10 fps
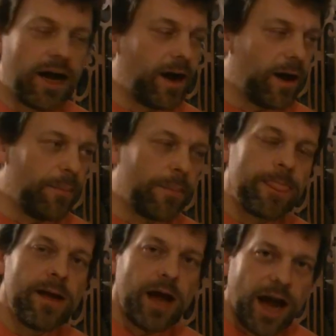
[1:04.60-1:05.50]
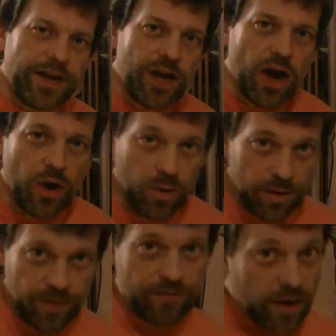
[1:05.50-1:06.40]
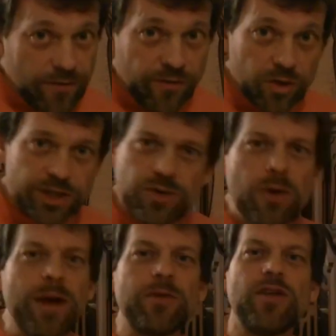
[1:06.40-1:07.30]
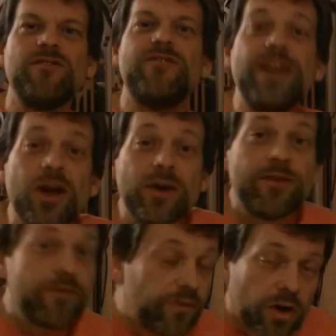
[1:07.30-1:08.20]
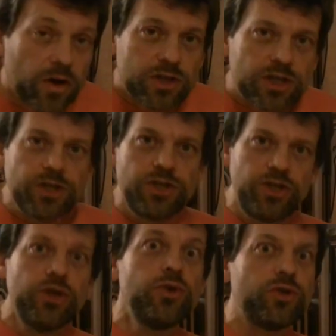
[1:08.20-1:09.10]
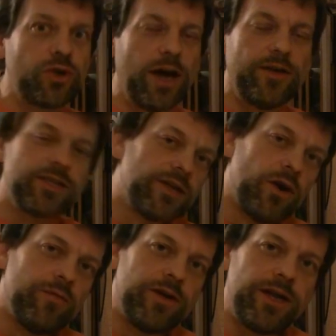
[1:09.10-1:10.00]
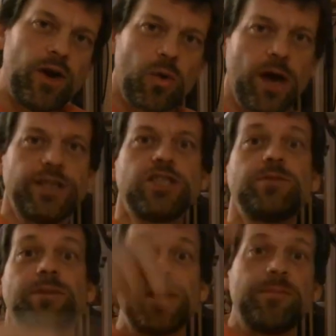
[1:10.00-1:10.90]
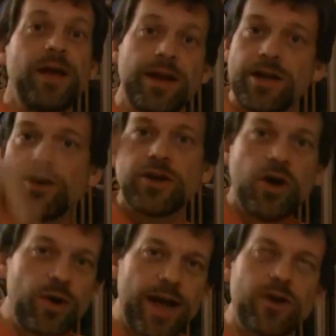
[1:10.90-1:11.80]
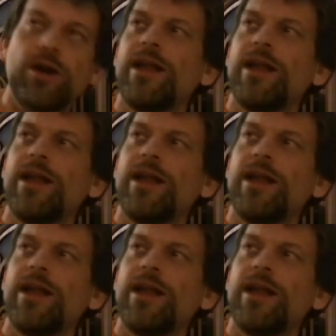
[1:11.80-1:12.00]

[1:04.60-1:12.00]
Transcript: Um, I know, the very first, do you remember the very first do try this at home video where I spun a penny on a coat hanger?